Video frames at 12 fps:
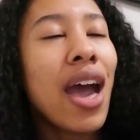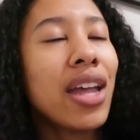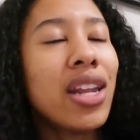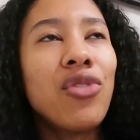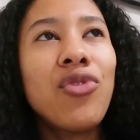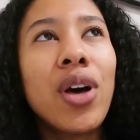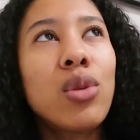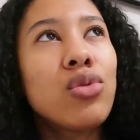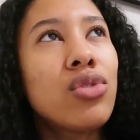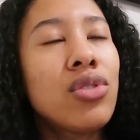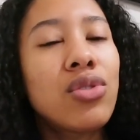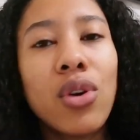and it
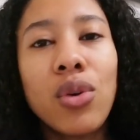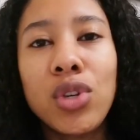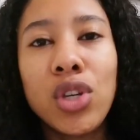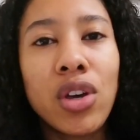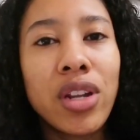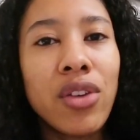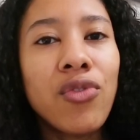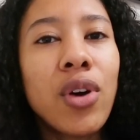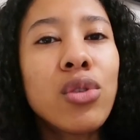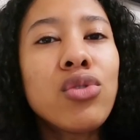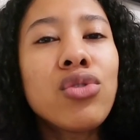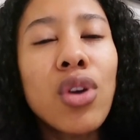felt so good it
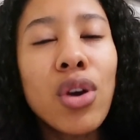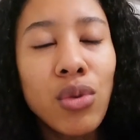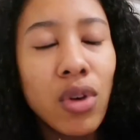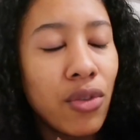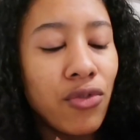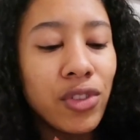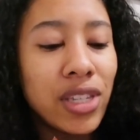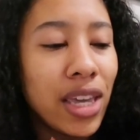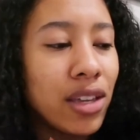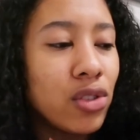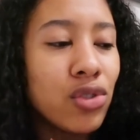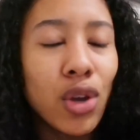felt so
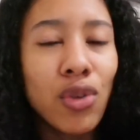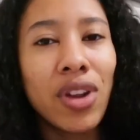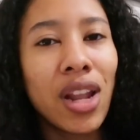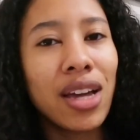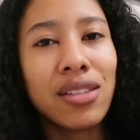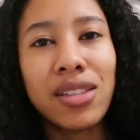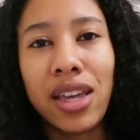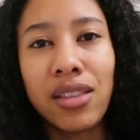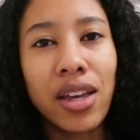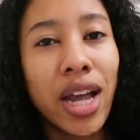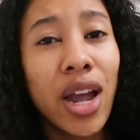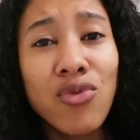comforting so relaxing
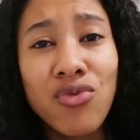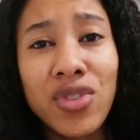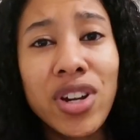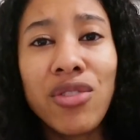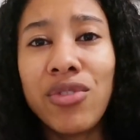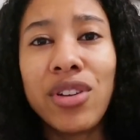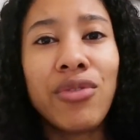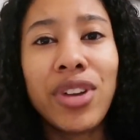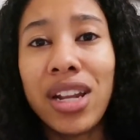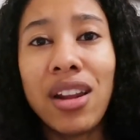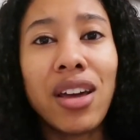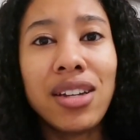like I really really
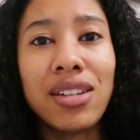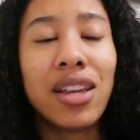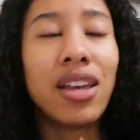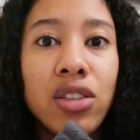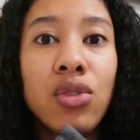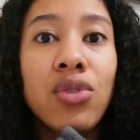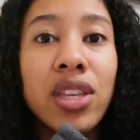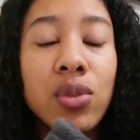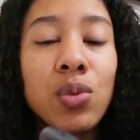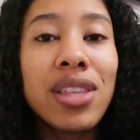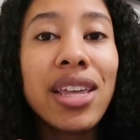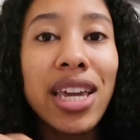really liked it so
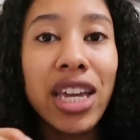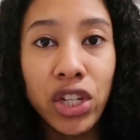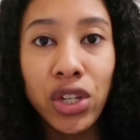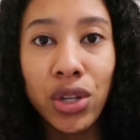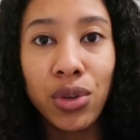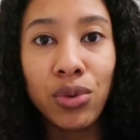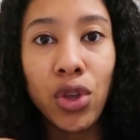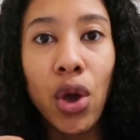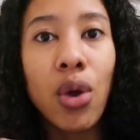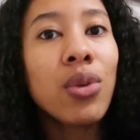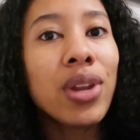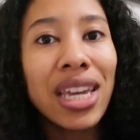this was the issue the
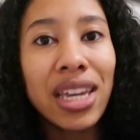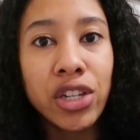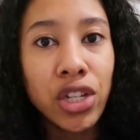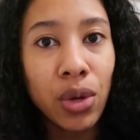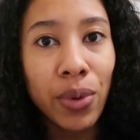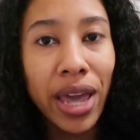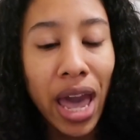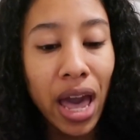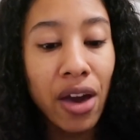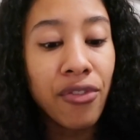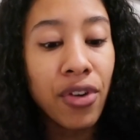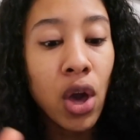only issue I
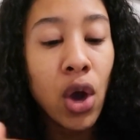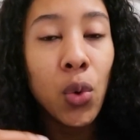have